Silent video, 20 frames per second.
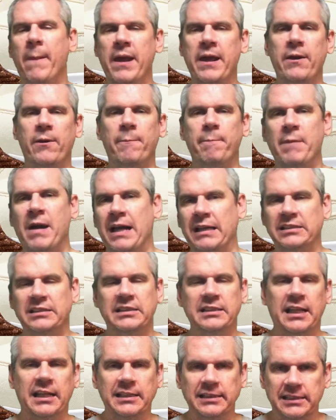Air Max
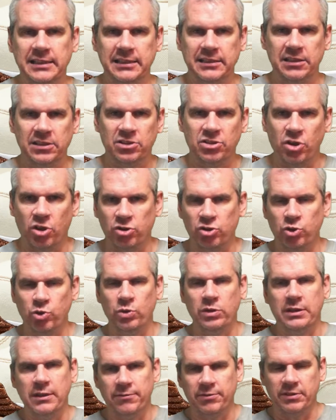90s. It's not
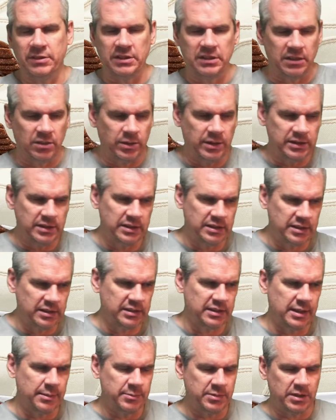2 different silhouettes, it's the
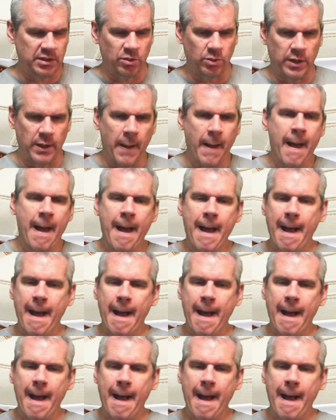same silhouette.